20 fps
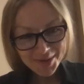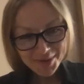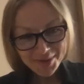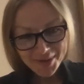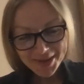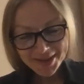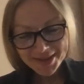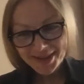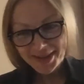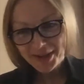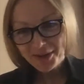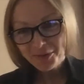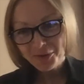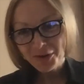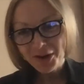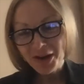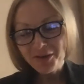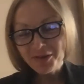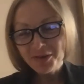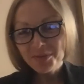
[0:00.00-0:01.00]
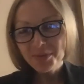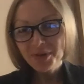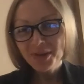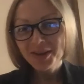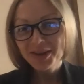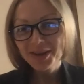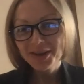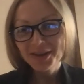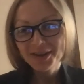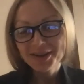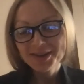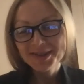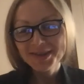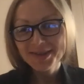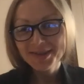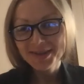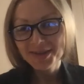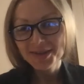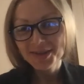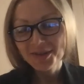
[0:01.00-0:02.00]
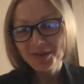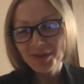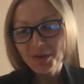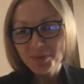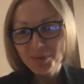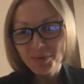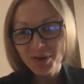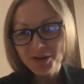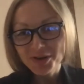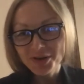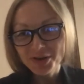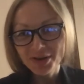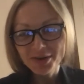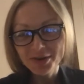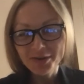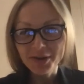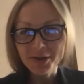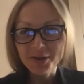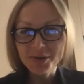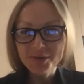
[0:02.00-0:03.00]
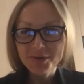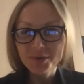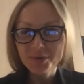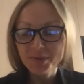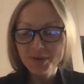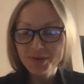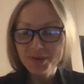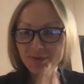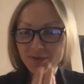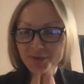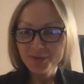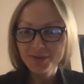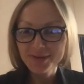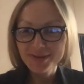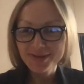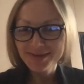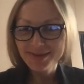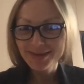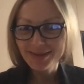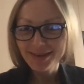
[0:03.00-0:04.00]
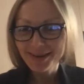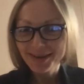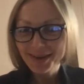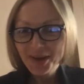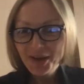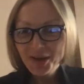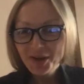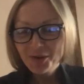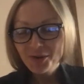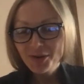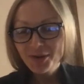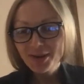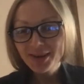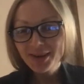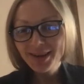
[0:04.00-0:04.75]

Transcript: much, Ira, for having me here. It's such a great pleasure. And thank you so much for this uh, really